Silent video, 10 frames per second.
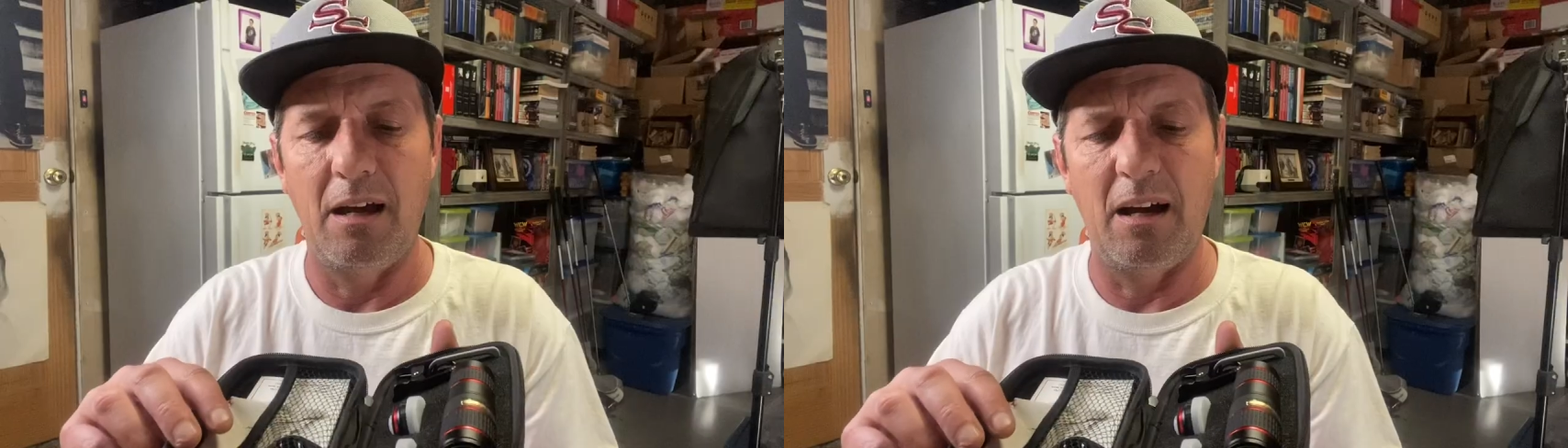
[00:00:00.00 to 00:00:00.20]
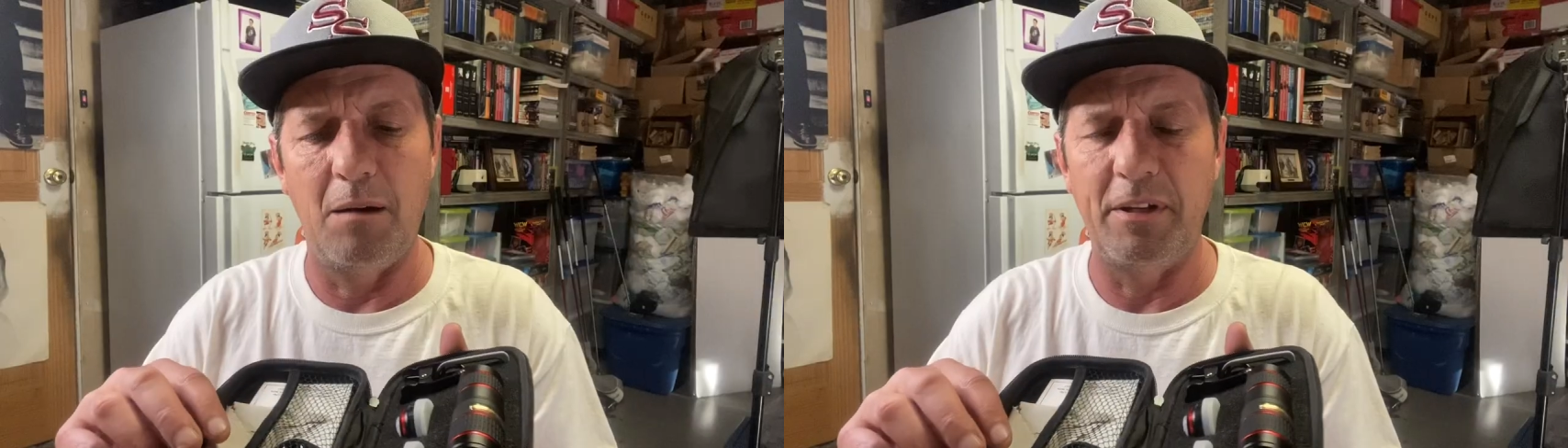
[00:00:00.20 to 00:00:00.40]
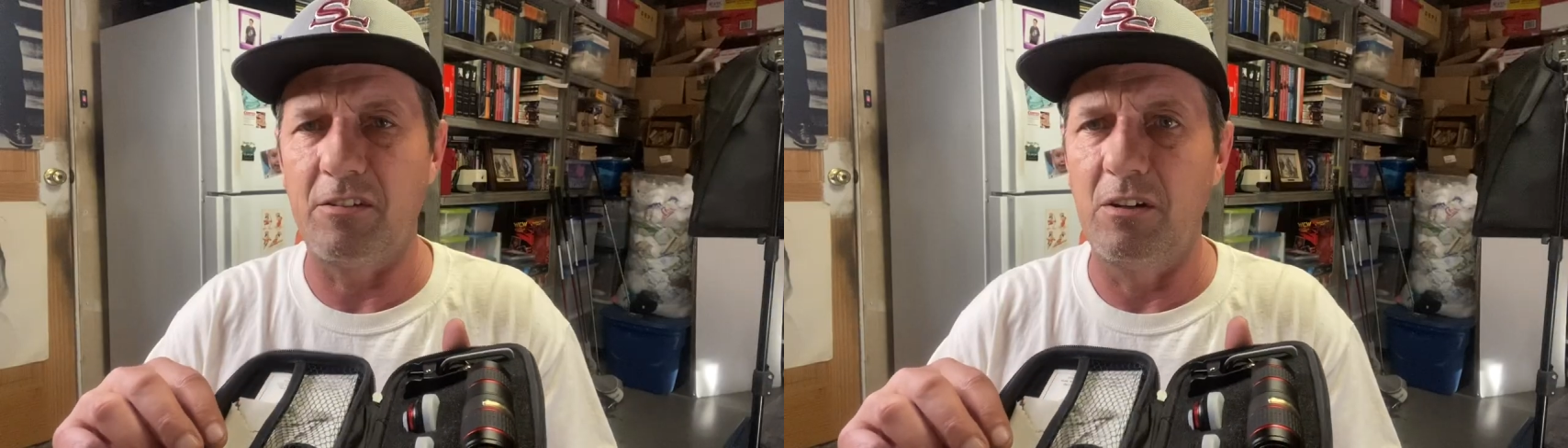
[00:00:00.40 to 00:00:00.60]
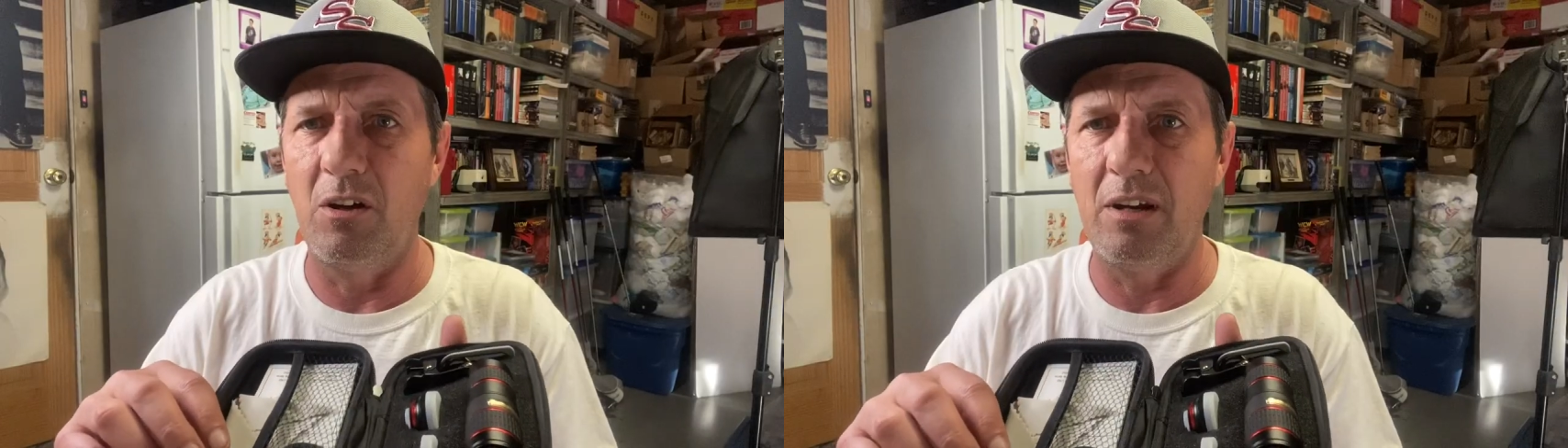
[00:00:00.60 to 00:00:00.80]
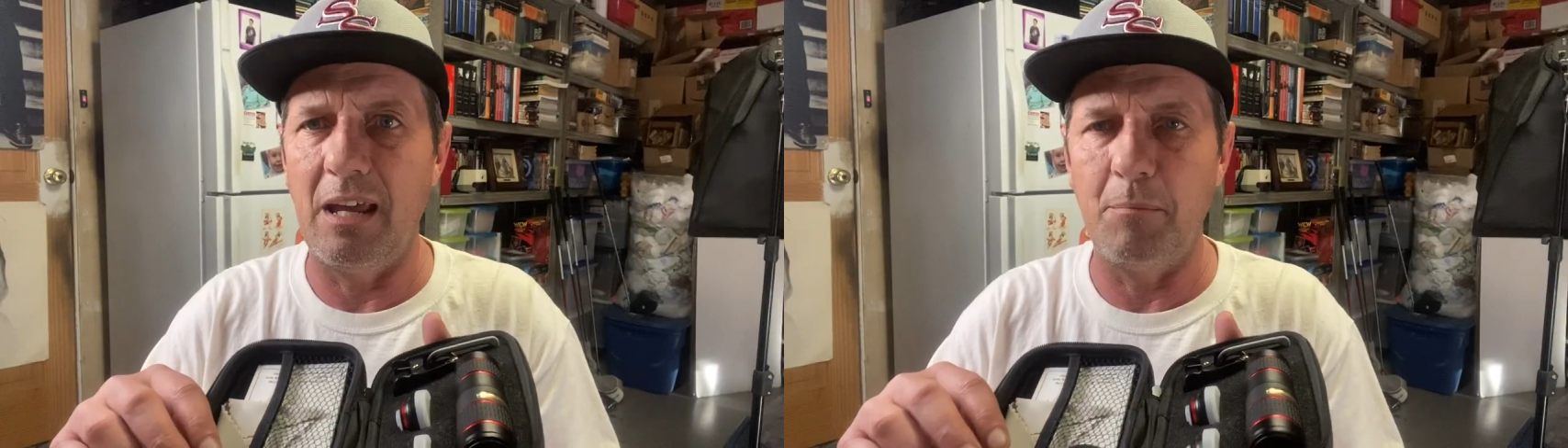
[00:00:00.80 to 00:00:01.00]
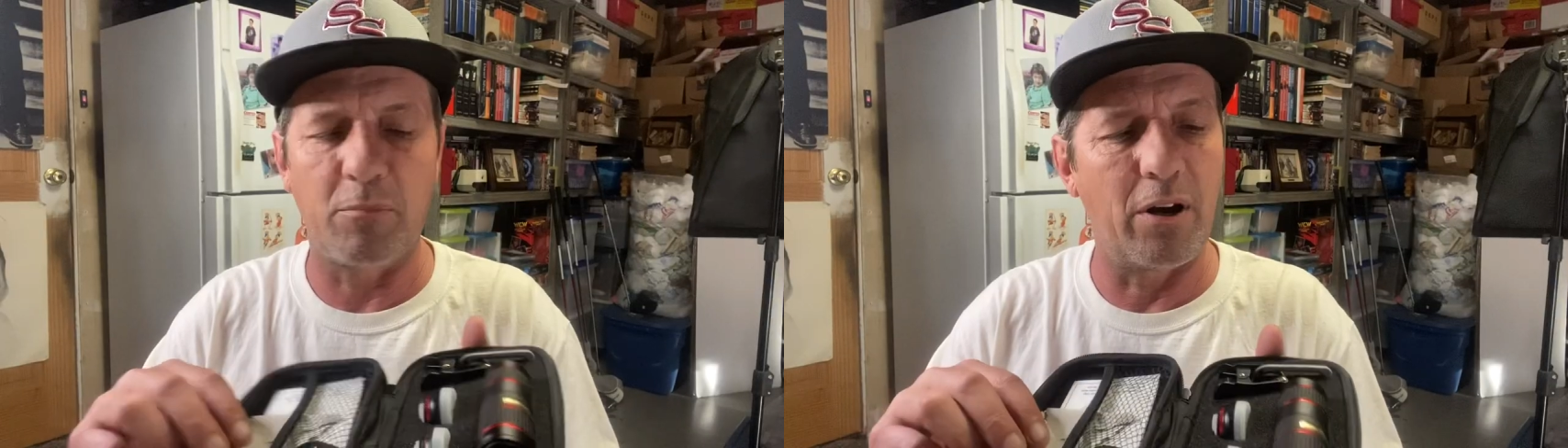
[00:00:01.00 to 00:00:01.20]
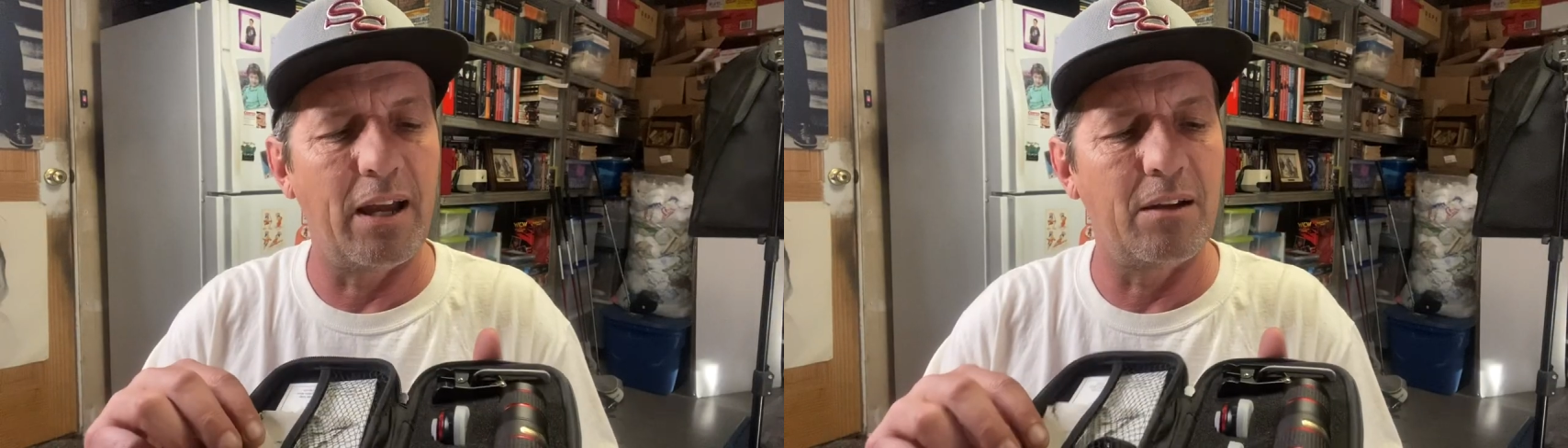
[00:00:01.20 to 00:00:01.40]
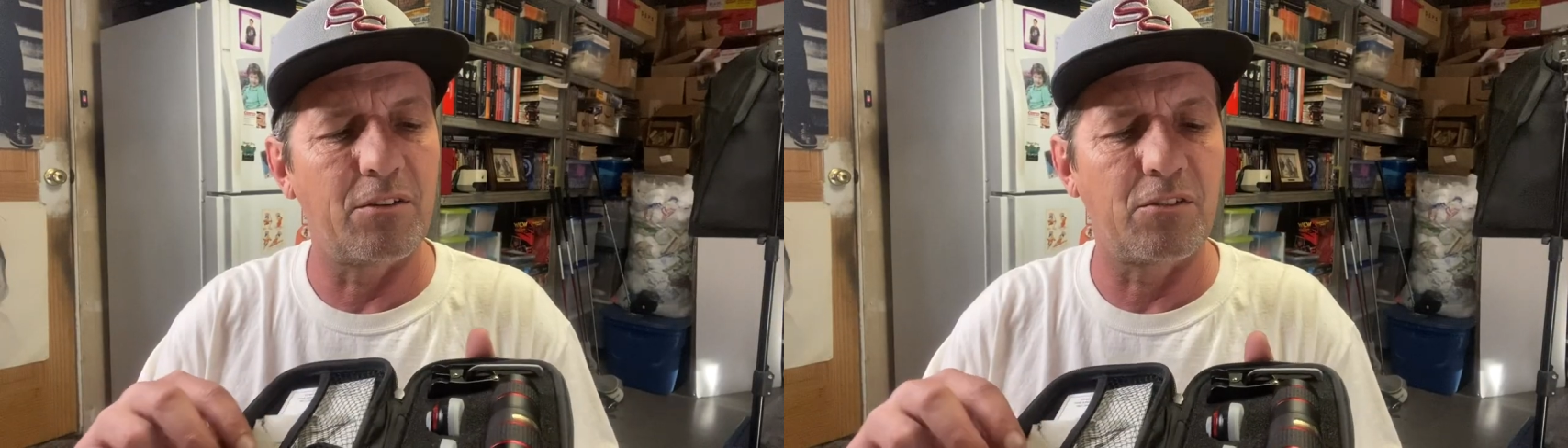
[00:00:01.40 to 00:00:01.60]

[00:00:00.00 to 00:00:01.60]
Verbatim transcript: Um, it's an unnamed brand,